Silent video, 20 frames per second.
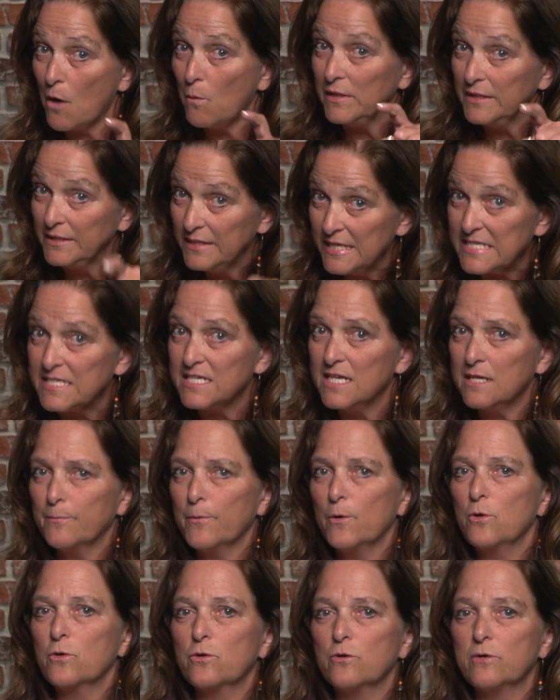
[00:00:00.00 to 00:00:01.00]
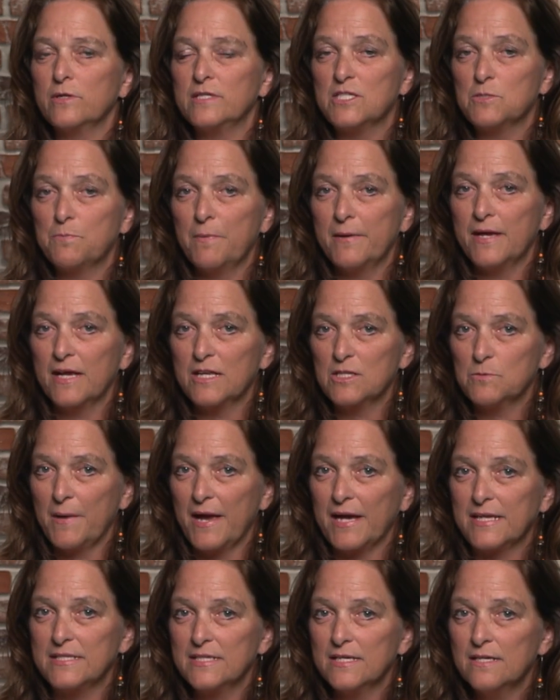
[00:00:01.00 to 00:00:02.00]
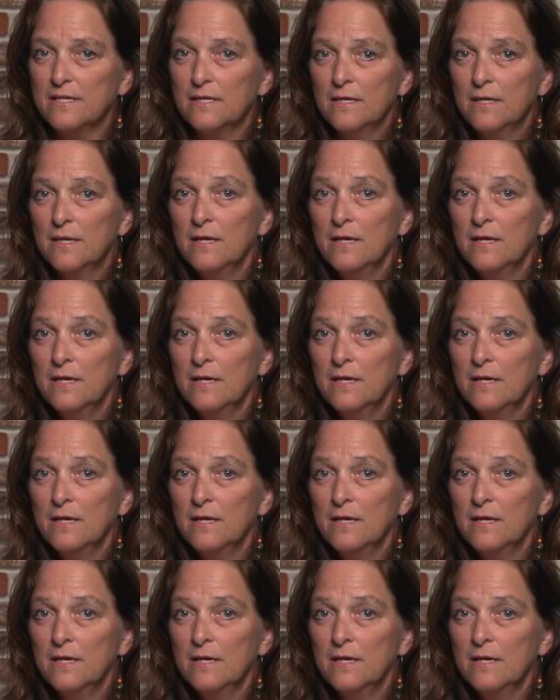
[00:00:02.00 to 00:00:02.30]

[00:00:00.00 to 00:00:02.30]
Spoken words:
what listing broker expected,